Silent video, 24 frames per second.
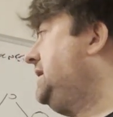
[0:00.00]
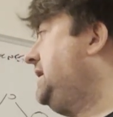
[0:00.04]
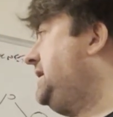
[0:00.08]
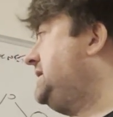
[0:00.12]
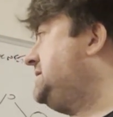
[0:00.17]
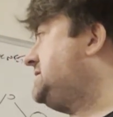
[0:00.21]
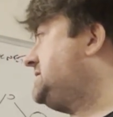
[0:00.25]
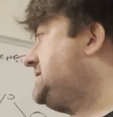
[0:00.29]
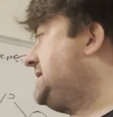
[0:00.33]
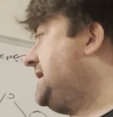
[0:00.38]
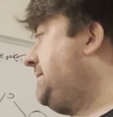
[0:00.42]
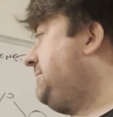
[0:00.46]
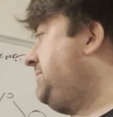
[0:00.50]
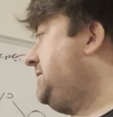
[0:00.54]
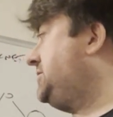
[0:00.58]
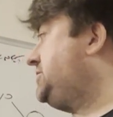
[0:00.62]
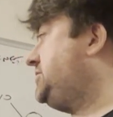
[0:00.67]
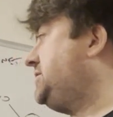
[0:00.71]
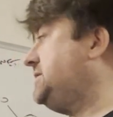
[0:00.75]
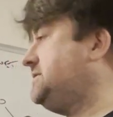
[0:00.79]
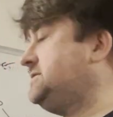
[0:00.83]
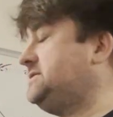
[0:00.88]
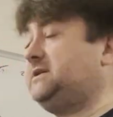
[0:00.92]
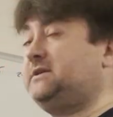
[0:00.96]

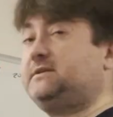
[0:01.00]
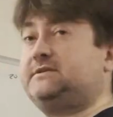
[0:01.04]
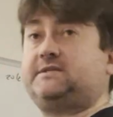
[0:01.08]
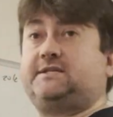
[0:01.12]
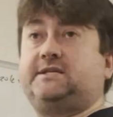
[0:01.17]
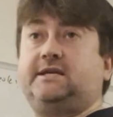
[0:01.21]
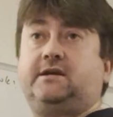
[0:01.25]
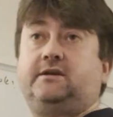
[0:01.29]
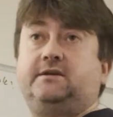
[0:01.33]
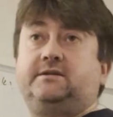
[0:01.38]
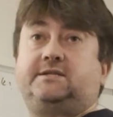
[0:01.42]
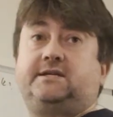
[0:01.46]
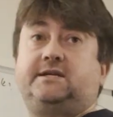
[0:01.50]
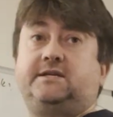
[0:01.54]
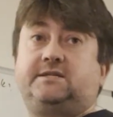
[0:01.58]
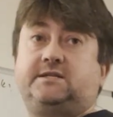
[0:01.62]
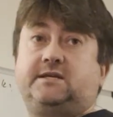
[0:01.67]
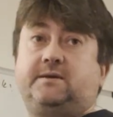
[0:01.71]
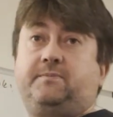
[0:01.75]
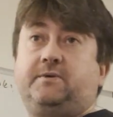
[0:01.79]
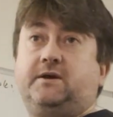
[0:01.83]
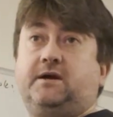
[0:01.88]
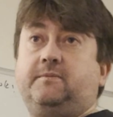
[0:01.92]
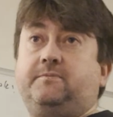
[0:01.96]
establishes this
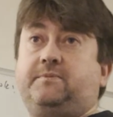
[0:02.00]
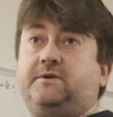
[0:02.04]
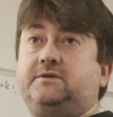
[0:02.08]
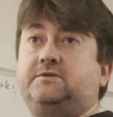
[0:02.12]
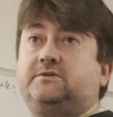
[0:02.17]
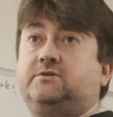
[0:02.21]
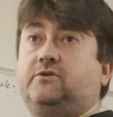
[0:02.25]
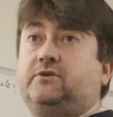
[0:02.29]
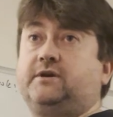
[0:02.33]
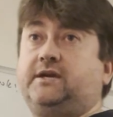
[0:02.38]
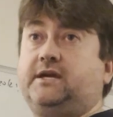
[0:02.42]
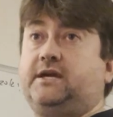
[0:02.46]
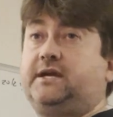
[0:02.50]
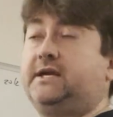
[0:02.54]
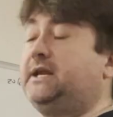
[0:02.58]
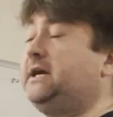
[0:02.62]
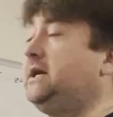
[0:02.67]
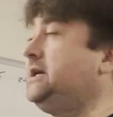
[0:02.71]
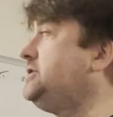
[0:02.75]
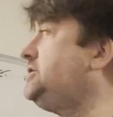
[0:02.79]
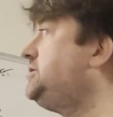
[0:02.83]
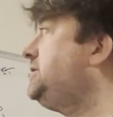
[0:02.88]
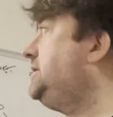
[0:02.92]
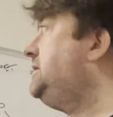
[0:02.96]
TCP/IP socket
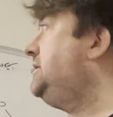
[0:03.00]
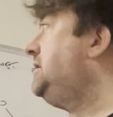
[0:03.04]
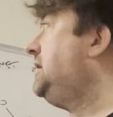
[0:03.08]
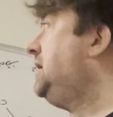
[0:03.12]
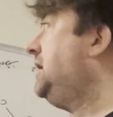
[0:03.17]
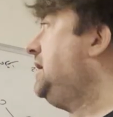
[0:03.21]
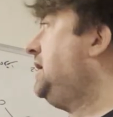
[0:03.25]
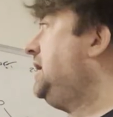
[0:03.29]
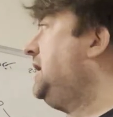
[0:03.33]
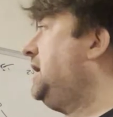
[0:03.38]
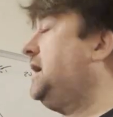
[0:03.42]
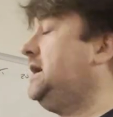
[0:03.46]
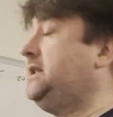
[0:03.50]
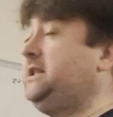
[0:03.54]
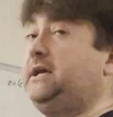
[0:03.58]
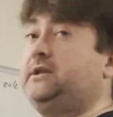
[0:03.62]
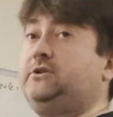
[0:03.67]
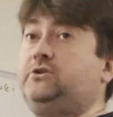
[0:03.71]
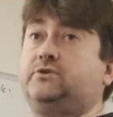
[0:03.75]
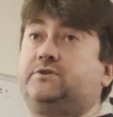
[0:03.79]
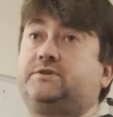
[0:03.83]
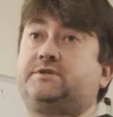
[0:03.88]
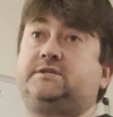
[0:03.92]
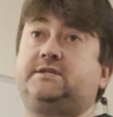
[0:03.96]
connection, and then
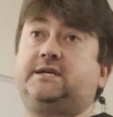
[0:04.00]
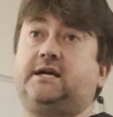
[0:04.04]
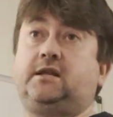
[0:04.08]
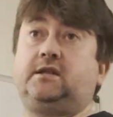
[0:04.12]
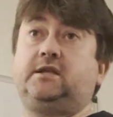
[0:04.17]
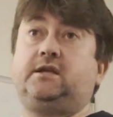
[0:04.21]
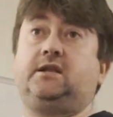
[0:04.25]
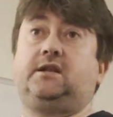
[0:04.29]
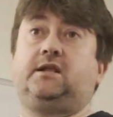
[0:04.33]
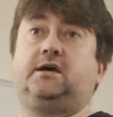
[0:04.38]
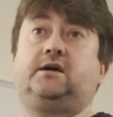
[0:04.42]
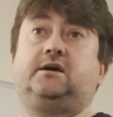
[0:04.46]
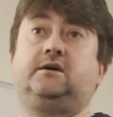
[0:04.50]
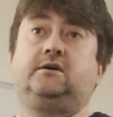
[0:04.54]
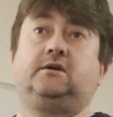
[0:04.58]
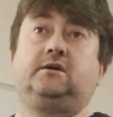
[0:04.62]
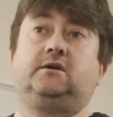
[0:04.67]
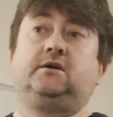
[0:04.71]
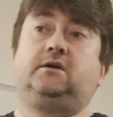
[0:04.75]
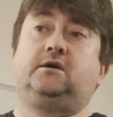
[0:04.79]
your cellular